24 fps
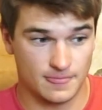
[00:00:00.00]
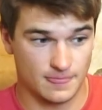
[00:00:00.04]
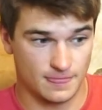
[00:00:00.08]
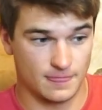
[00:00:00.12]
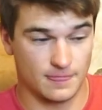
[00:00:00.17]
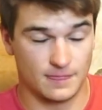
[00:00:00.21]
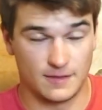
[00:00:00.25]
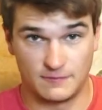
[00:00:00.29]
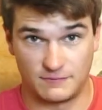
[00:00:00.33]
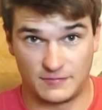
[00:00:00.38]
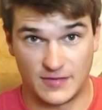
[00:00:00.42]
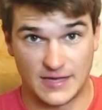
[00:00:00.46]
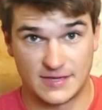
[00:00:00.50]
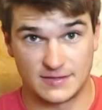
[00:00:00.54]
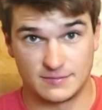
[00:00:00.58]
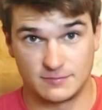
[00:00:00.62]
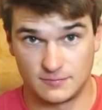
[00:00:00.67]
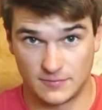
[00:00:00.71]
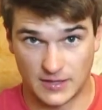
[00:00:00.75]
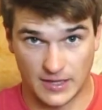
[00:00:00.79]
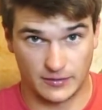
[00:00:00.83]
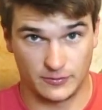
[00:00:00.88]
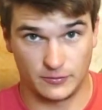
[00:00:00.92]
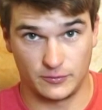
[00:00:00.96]
if that
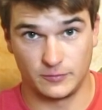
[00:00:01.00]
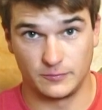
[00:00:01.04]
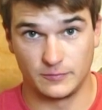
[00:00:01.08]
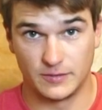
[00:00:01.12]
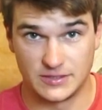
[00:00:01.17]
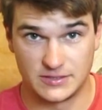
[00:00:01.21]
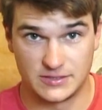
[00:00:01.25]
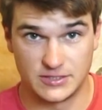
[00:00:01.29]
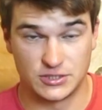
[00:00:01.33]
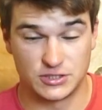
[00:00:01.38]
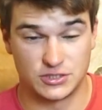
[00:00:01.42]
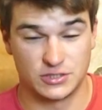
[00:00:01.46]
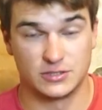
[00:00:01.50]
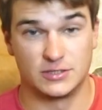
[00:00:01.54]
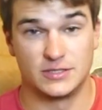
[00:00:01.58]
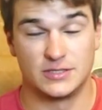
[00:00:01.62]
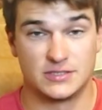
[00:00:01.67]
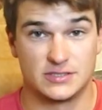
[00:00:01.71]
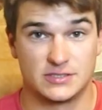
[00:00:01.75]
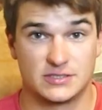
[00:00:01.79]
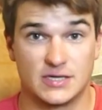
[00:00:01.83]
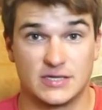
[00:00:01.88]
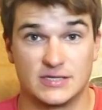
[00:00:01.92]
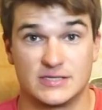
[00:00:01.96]
little addition
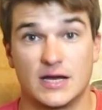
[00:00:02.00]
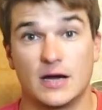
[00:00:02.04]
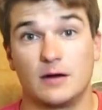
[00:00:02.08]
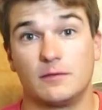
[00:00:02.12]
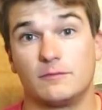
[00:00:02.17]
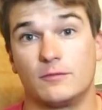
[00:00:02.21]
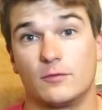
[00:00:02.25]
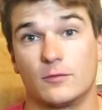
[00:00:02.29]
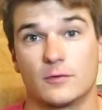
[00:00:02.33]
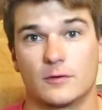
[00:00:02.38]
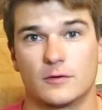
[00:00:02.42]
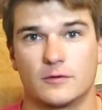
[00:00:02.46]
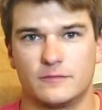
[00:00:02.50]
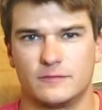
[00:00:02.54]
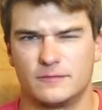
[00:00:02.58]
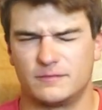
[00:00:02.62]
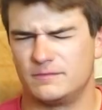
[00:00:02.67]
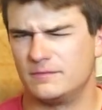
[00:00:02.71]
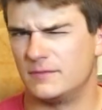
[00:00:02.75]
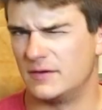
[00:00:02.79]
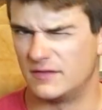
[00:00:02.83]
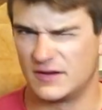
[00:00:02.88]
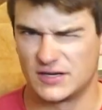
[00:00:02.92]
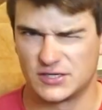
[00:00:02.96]
is helpful, or
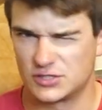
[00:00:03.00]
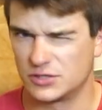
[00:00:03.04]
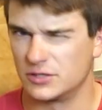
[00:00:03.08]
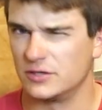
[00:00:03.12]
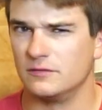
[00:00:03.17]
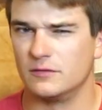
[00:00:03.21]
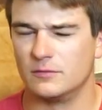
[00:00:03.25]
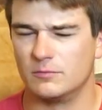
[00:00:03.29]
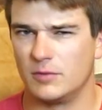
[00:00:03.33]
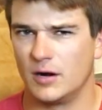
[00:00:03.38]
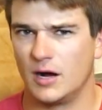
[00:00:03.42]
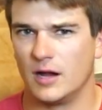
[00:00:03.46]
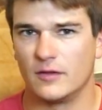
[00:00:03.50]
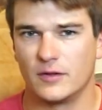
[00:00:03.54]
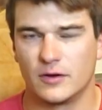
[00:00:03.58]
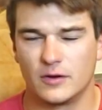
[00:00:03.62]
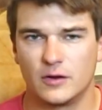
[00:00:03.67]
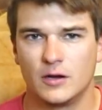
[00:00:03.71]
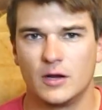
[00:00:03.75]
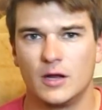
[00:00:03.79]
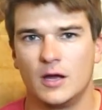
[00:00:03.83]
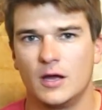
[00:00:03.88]
if I shouldn't even bother.